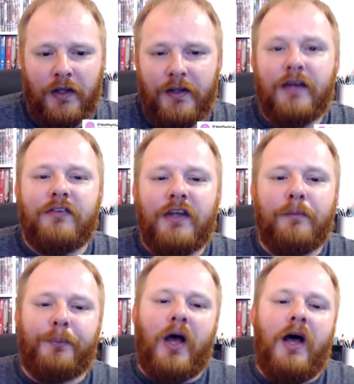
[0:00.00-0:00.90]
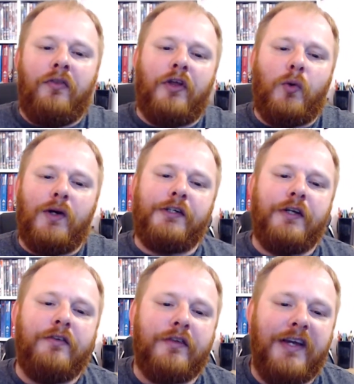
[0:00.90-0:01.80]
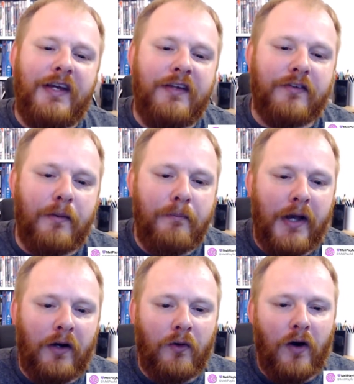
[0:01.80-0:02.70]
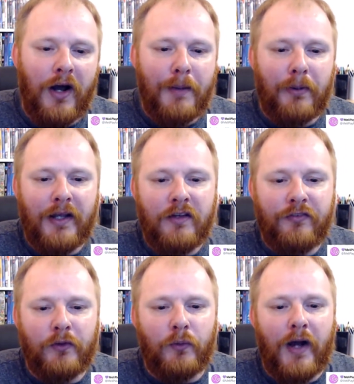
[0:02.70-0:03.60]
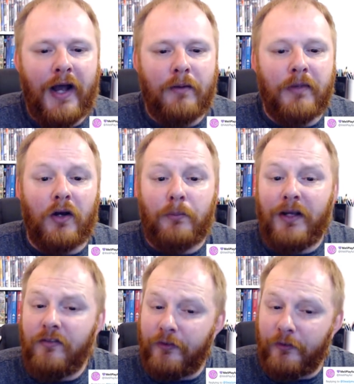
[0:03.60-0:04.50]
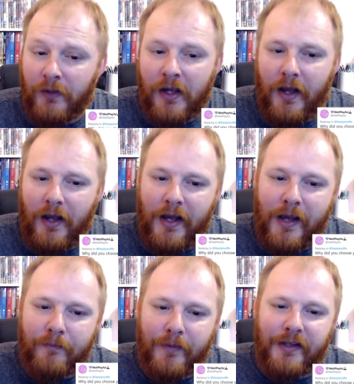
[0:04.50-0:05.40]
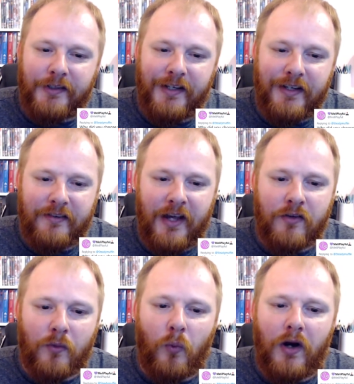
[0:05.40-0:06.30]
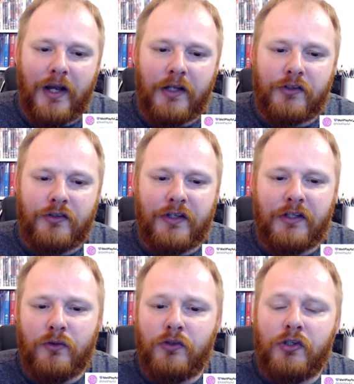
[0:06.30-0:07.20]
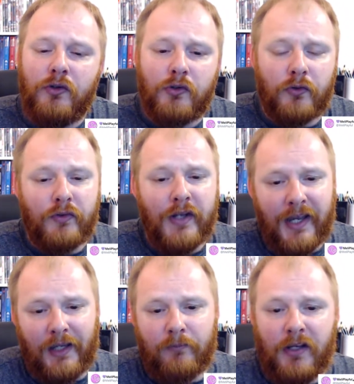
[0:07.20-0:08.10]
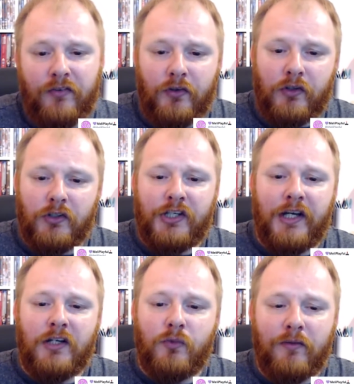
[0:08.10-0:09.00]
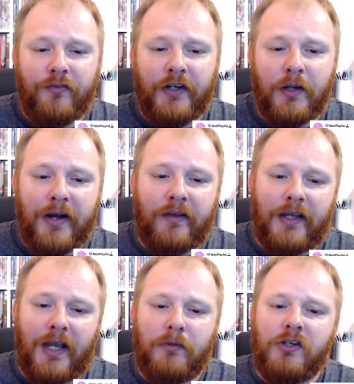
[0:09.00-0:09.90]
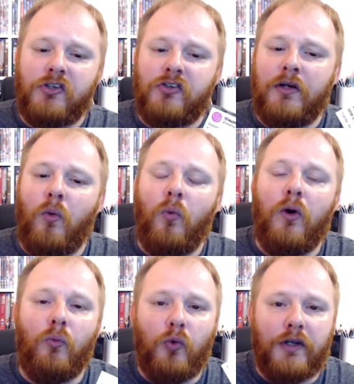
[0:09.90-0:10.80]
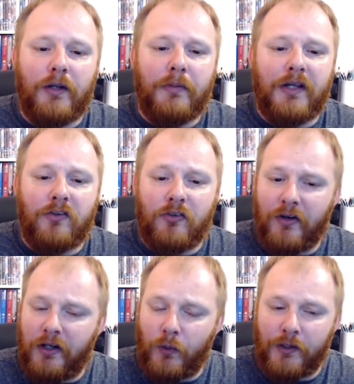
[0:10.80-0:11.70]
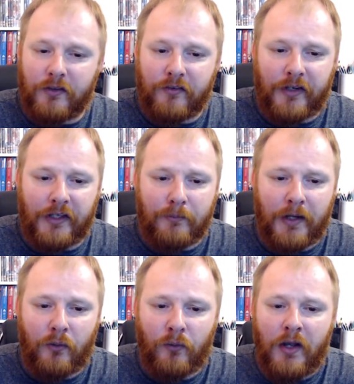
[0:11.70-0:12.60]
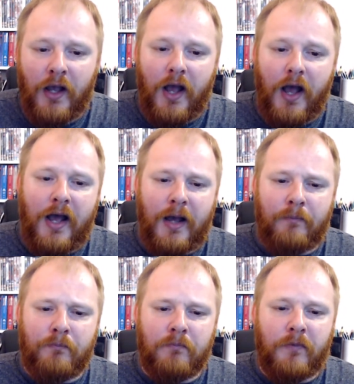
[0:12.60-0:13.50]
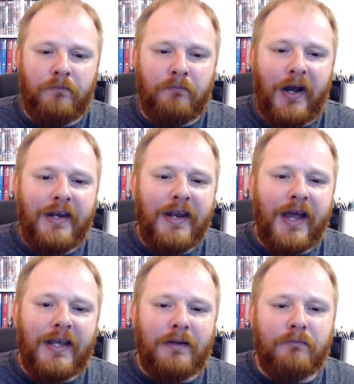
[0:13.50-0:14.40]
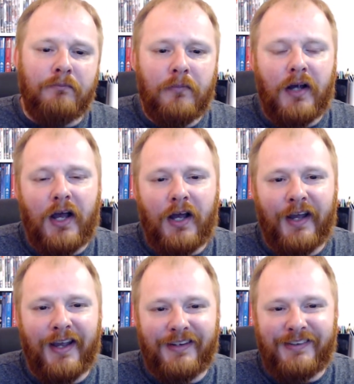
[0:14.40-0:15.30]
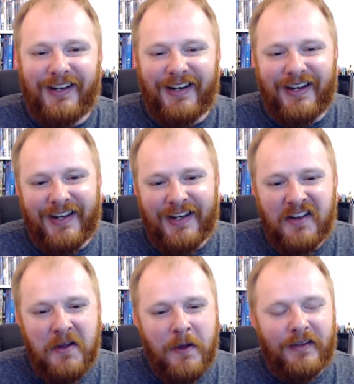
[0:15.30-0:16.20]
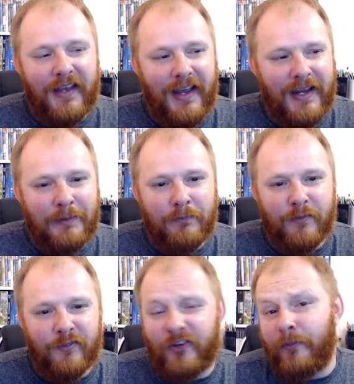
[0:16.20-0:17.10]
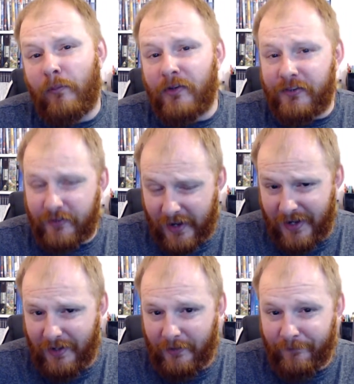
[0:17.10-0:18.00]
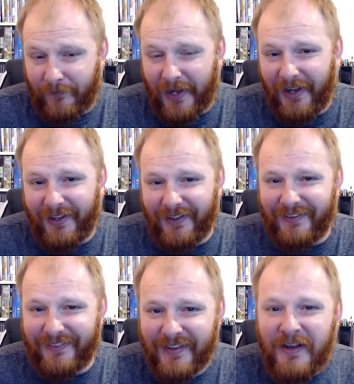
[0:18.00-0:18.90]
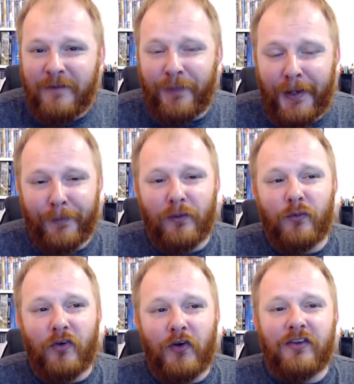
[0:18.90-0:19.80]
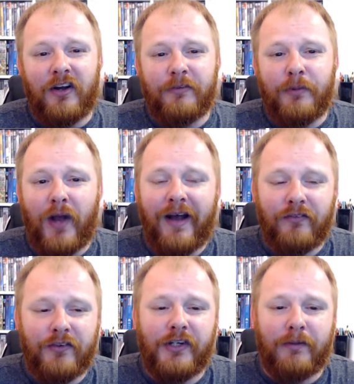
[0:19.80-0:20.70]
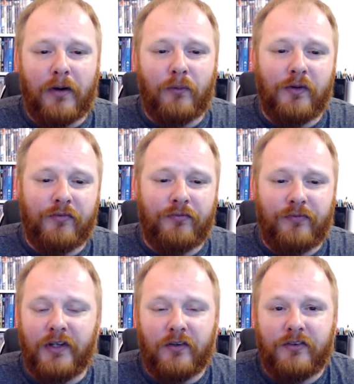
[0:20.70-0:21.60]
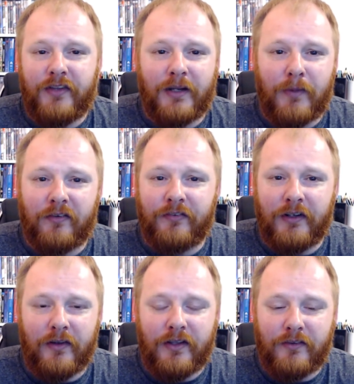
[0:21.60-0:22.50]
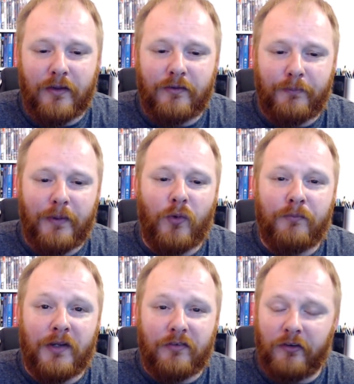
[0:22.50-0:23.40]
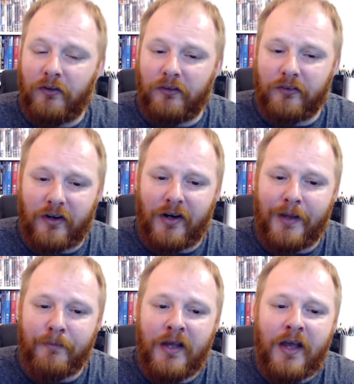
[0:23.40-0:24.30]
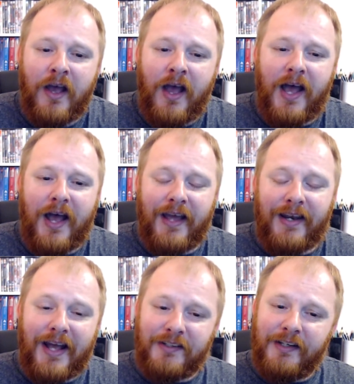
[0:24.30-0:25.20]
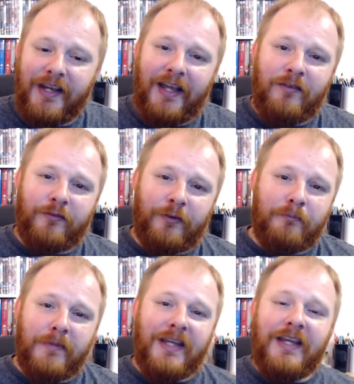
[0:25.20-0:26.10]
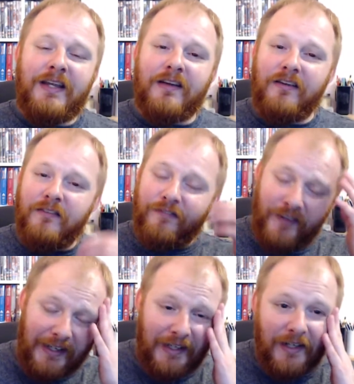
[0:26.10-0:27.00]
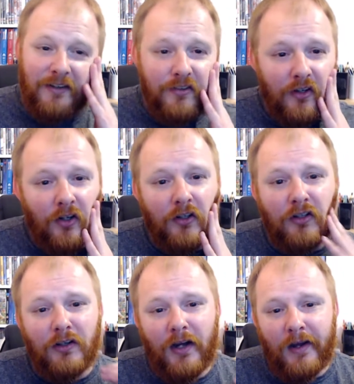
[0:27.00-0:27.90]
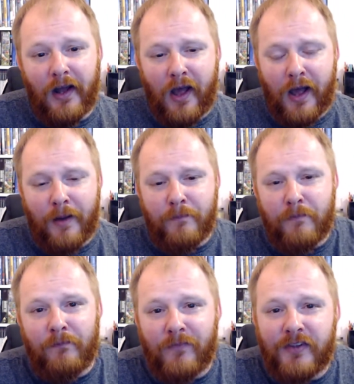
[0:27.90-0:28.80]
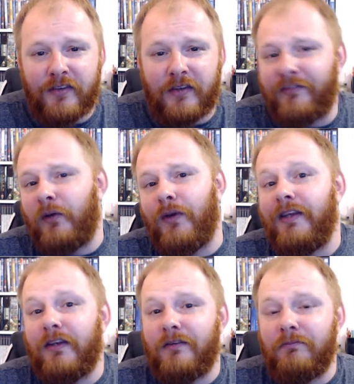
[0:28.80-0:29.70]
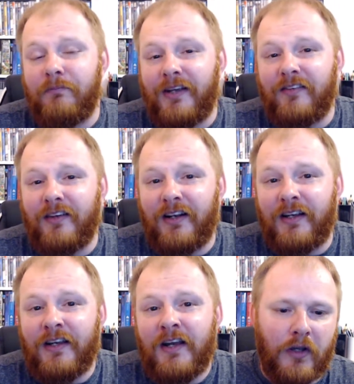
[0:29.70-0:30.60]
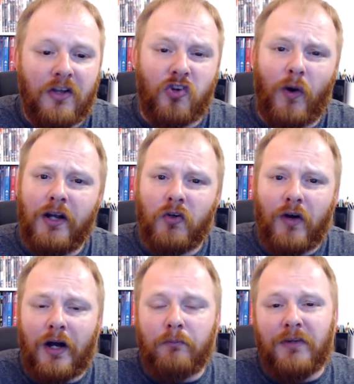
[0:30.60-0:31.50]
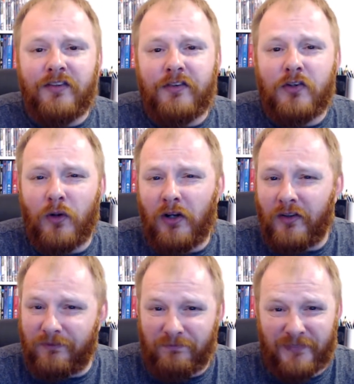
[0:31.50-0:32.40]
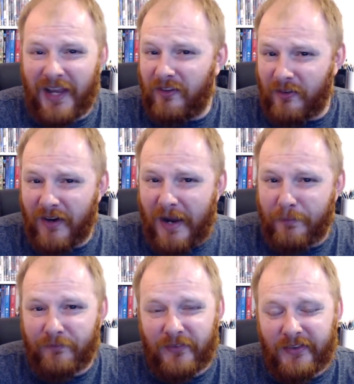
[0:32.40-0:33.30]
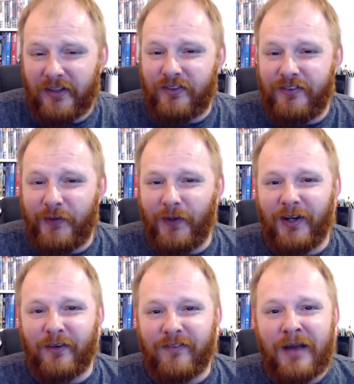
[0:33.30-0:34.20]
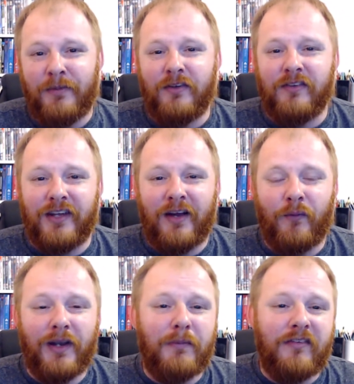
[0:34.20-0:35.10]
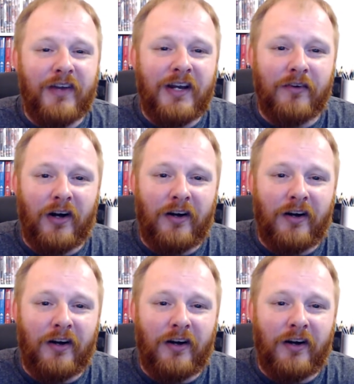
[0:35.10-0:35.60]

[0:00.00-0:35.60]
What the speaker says: Next up on the questions is Mel I Playful at Mel I Playful. And she says, why did you choose your name? If you could change one thing about the game industry, what would it be? Some great questions. Thank you, Mel. My name actually came from a mistake. People have always asked me, how did you come up with, Steadymuffin? It's been with me for a long time. And it actually came from me thinking a song said something what they didn't, basically. So I grew up listening to a lot of gangster rap, to listen to a lot of rap music, and one of my favourite